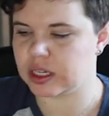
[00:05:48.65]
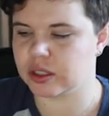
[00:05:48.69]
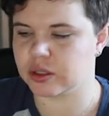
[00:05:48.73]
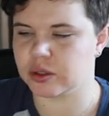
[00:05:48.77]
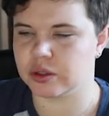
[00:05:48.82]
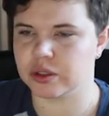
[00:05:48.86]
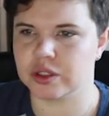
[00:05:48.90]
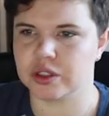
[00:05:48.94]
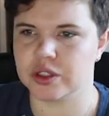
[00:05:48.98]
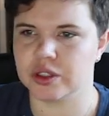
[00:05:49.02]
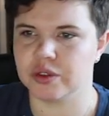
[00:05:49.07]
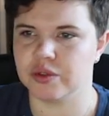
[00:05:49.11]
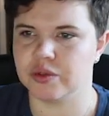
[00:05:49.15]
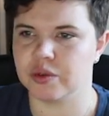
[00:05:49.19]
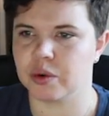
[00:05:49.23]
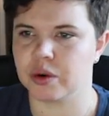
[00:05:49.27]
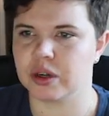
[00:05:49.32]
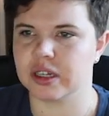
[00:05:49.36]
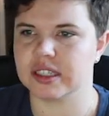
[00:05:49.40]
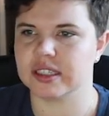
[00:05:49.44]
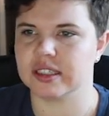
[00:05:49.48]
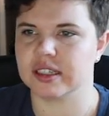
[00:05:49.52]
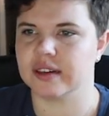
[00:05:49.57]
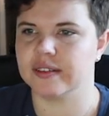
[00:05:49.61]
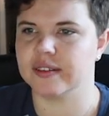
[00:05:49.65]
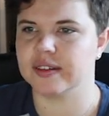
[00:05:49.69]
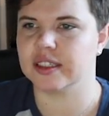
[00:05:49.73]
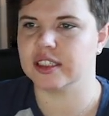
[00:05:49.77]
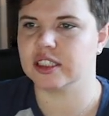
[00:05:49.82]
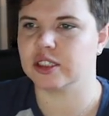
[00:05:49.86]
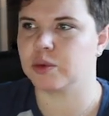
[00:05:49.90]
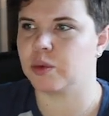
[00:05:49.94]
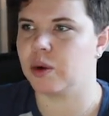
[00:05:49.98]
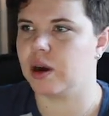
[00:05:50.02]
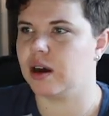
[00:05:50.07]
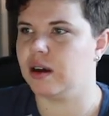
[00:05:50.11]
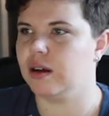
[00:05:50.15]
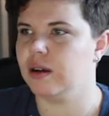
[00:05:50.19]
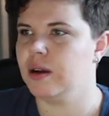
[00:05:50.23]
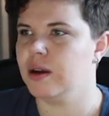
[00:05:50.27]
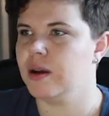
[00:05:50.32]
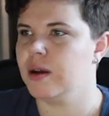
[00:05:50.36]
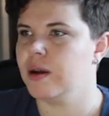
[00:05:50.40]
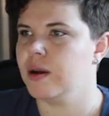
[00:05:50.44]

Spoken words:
so it's 247 as well.